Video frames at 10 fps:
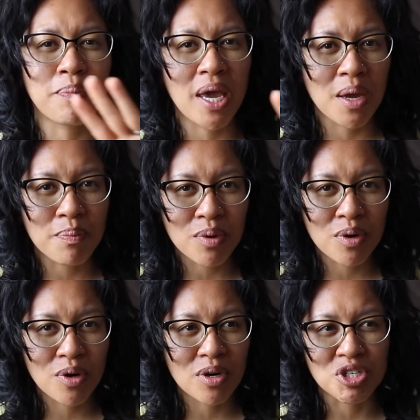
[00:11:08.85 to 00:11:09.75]

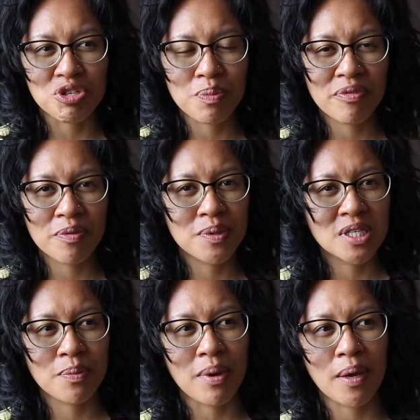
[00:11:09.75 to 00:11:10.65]
paper, a strip of a
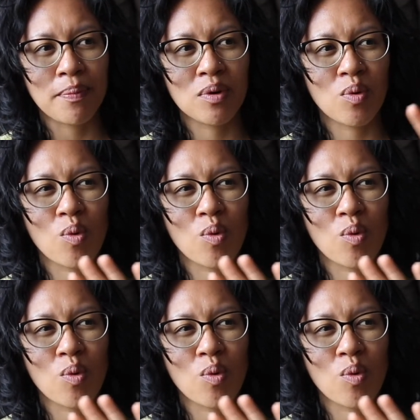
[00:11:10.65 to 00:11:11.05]
piece of paper,